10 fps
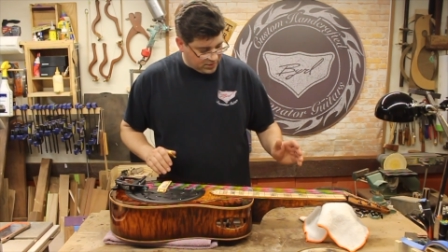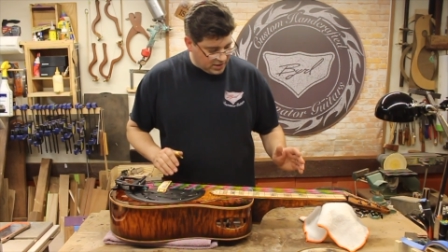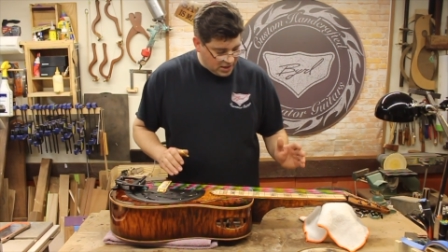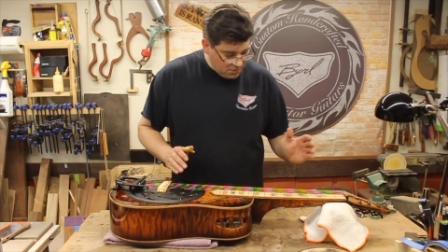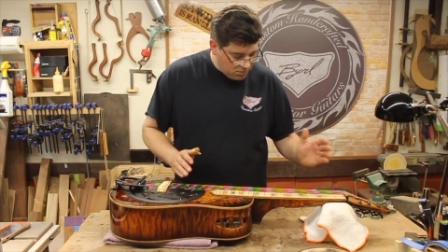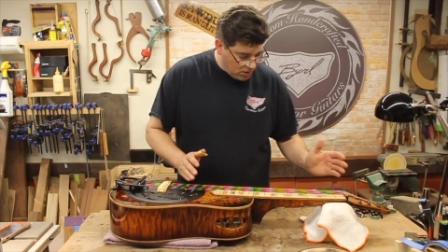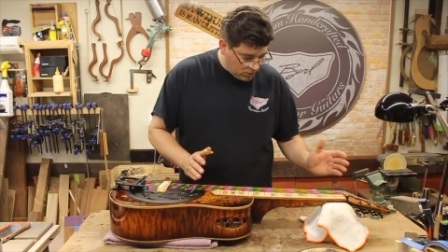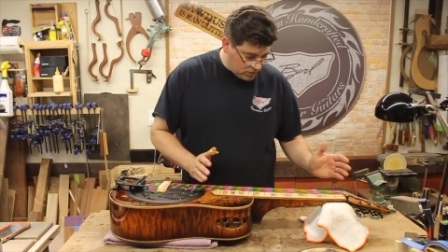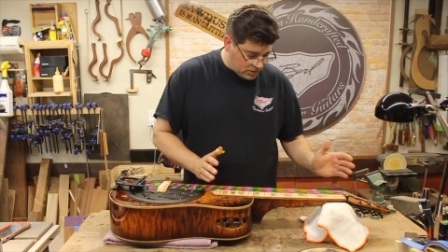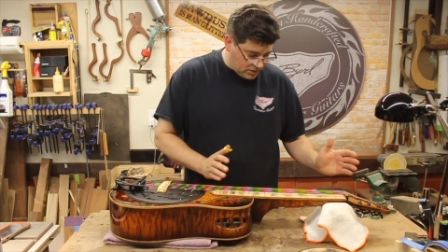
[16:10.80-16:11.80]
the
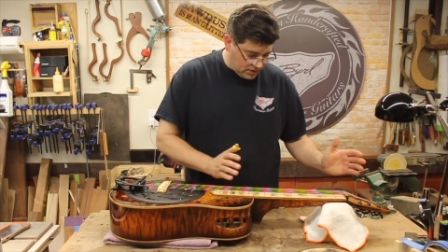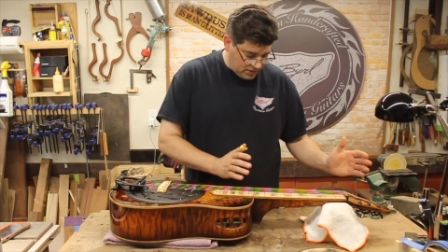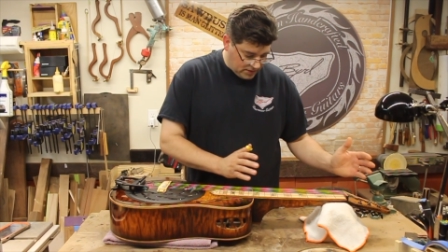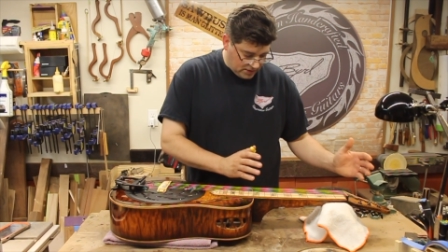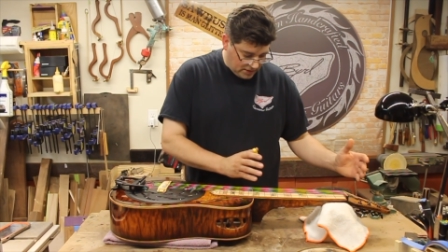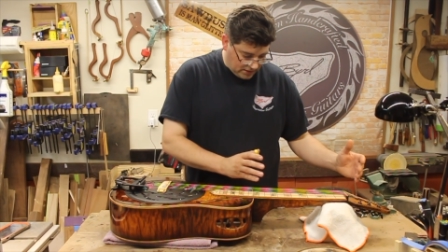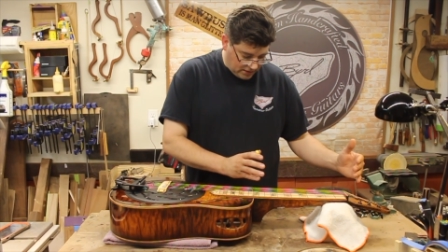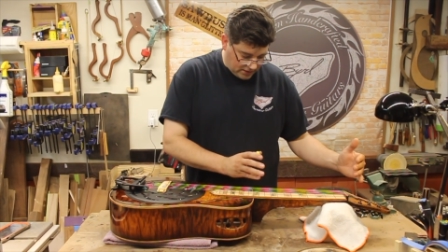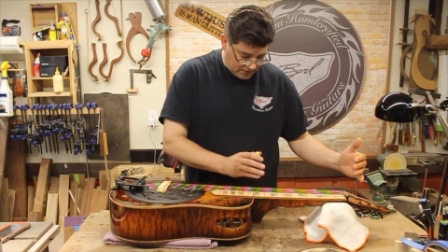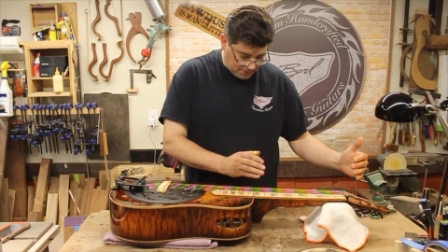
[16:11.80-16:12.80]
most
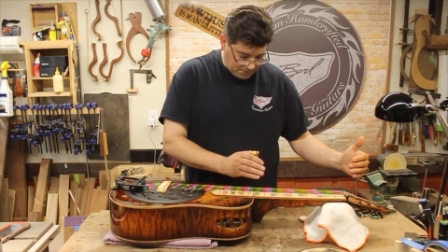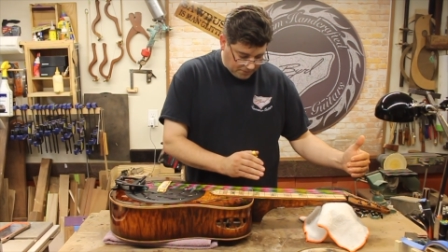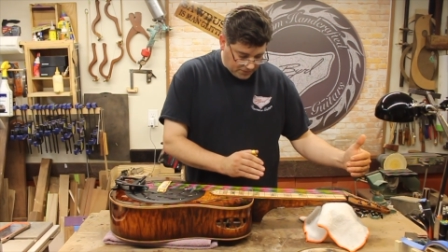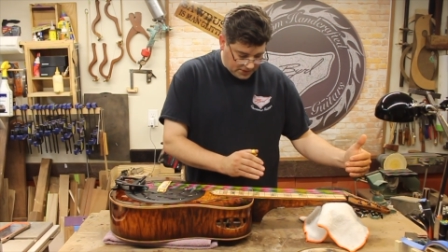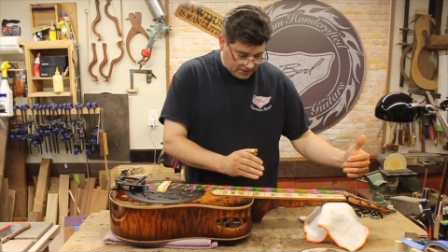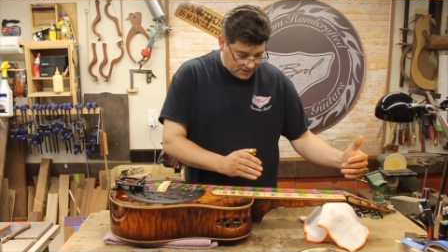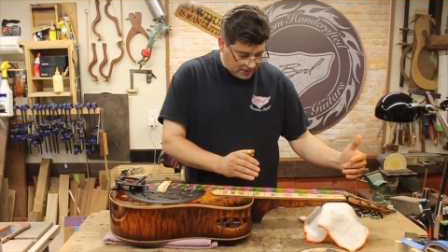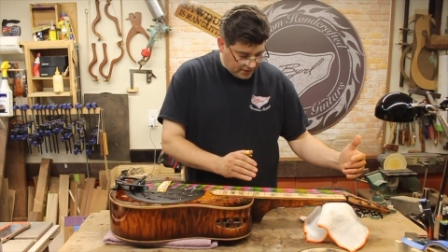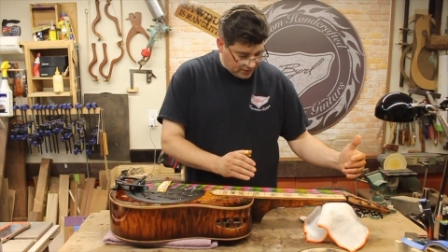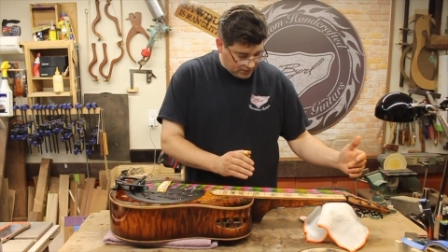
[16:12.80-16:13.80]
um,
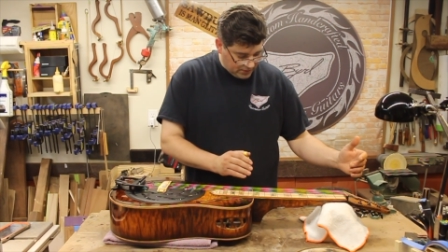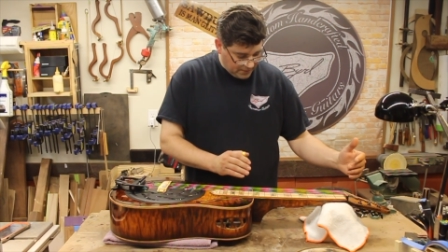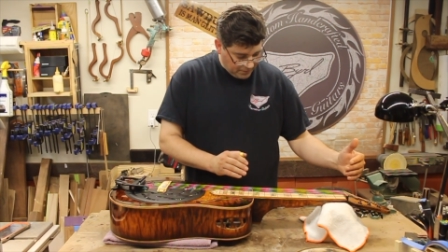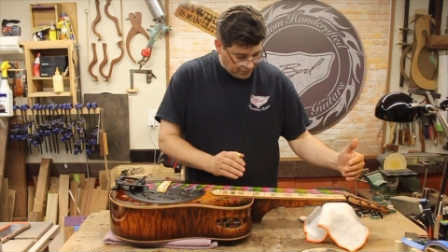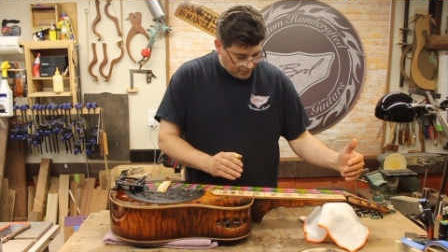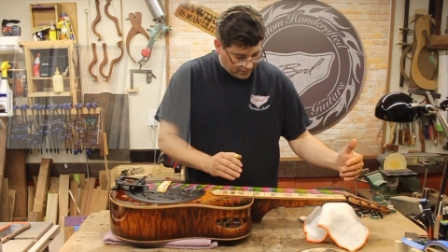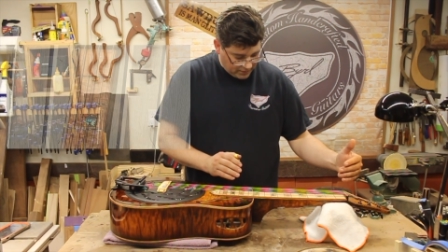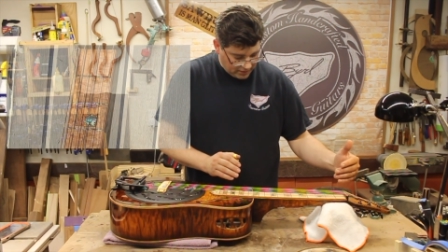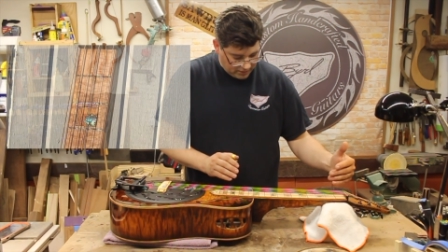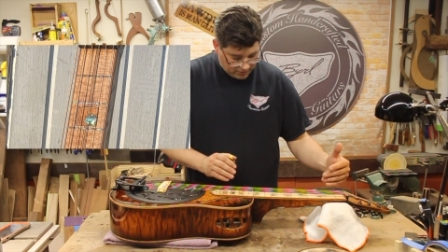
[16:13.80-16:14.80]
detailed
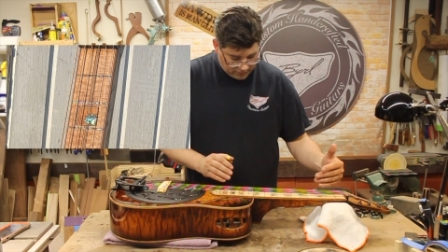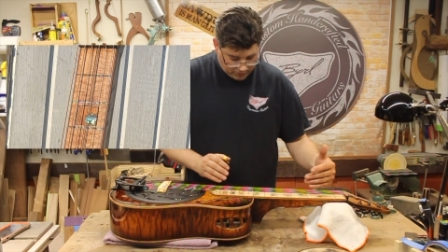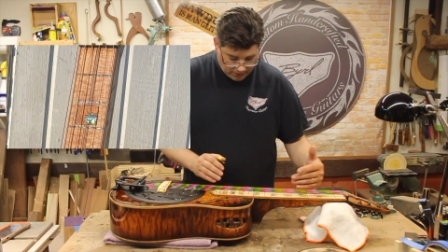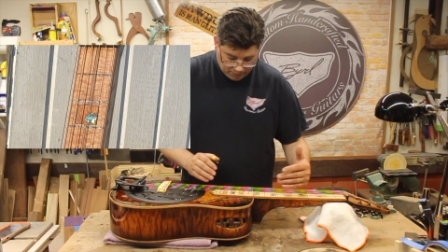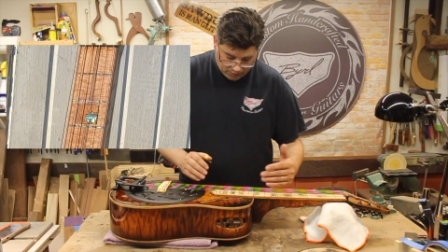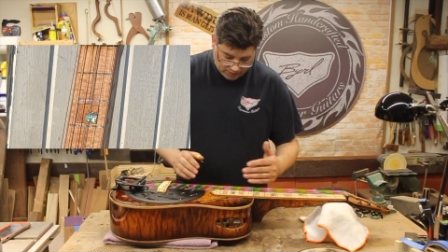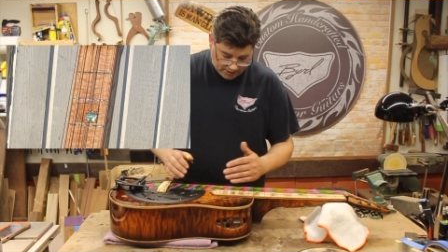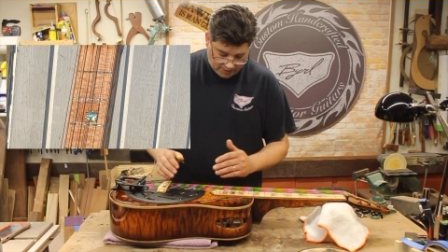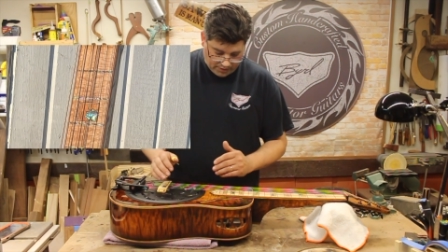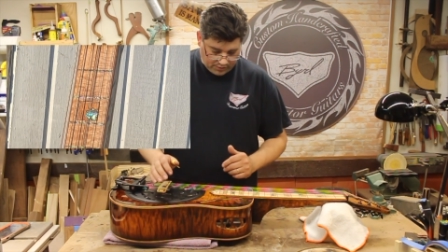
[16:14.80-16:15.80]
fretboard
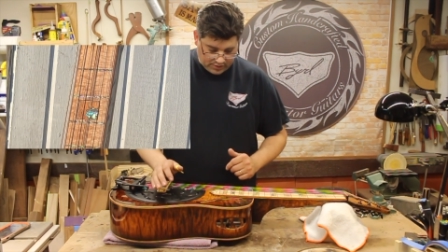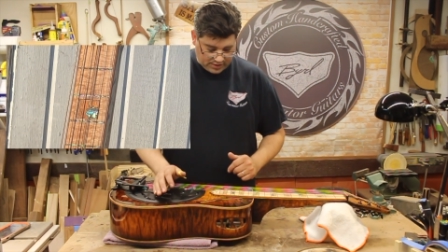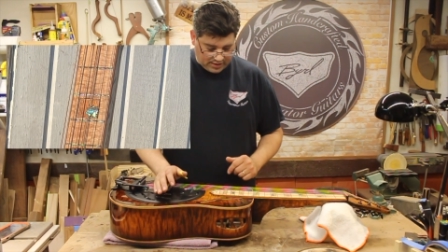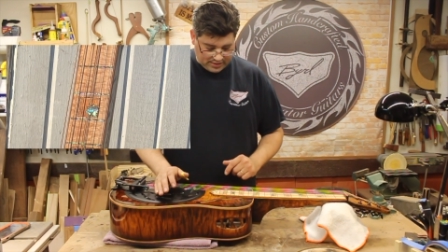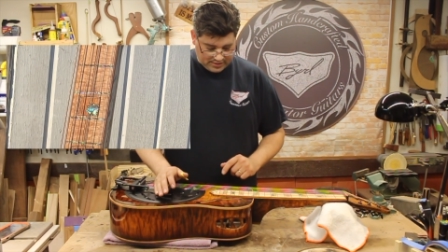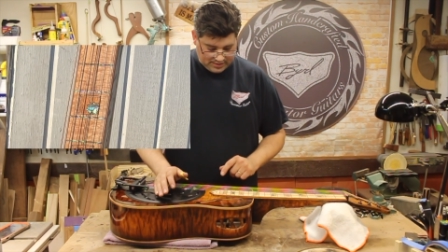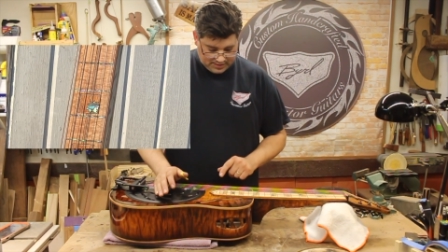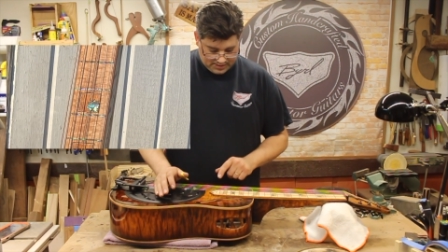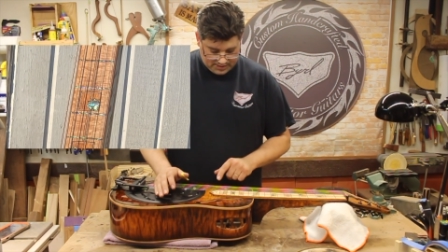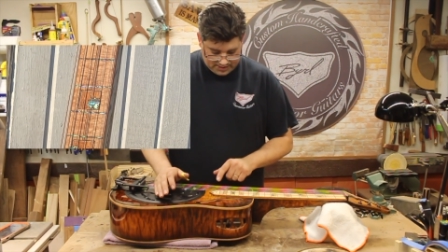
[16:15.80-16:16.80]
that I've ever done
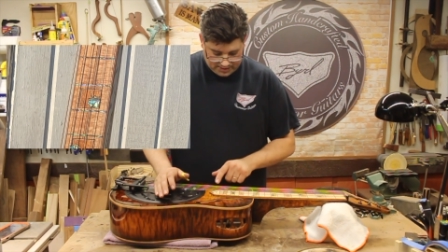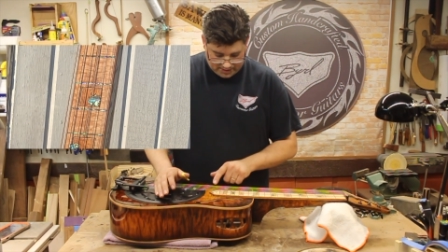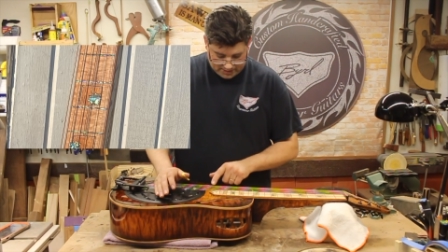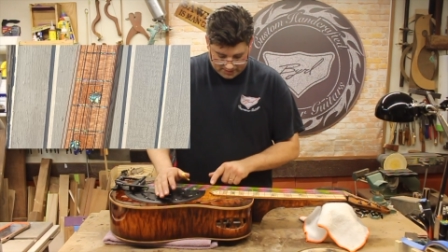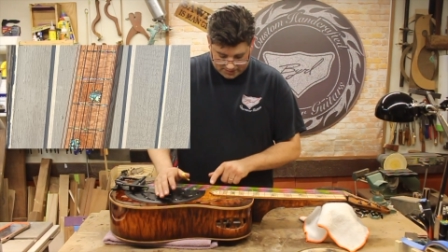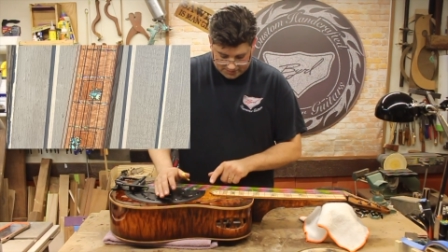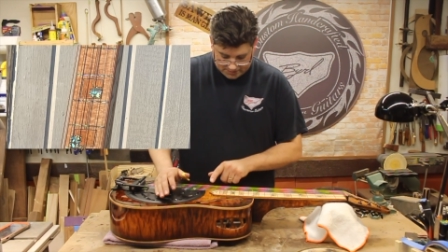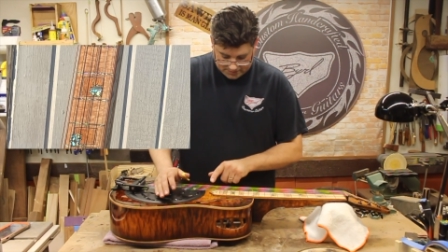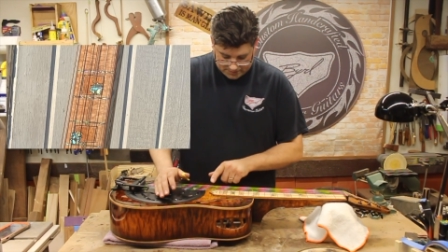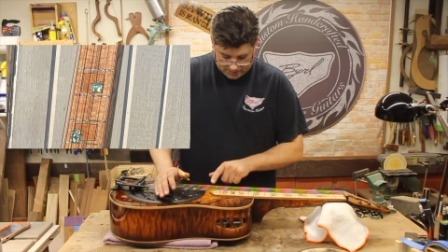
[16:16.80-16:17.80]

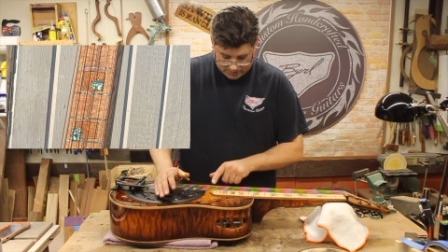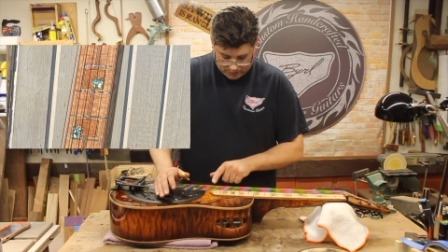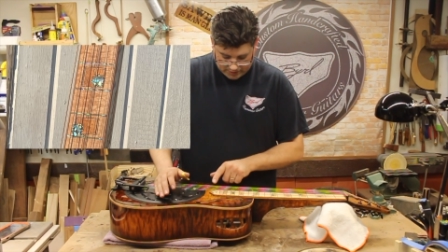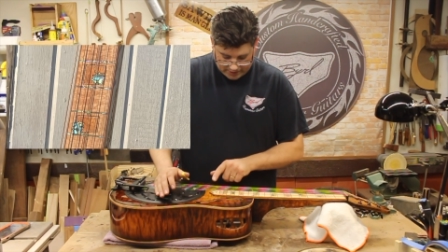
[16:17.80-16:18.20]
um, with